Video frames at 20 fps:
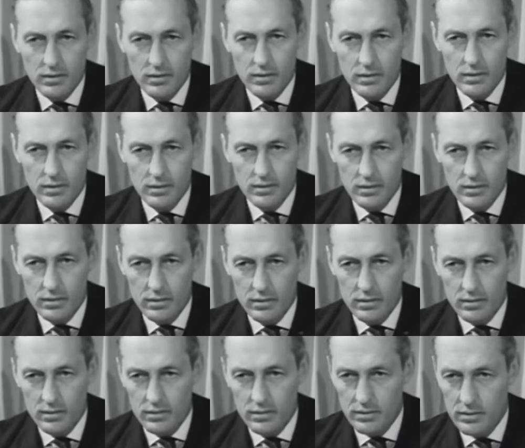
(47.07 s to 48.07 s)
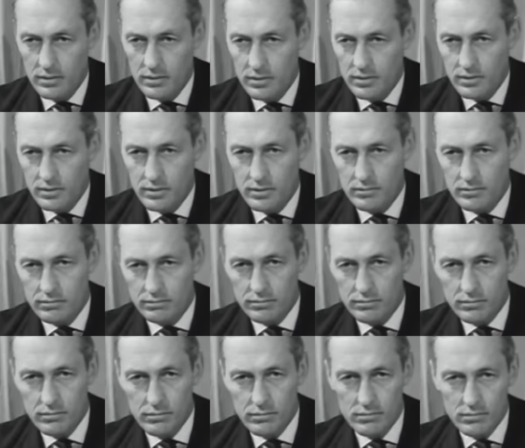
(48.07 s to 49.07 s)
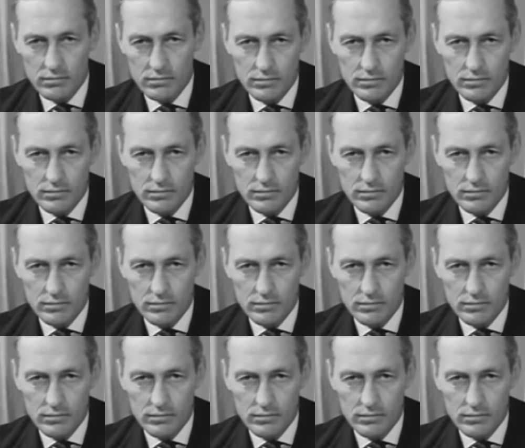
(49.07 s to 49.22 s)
was a man called Sir Evelyn Baring.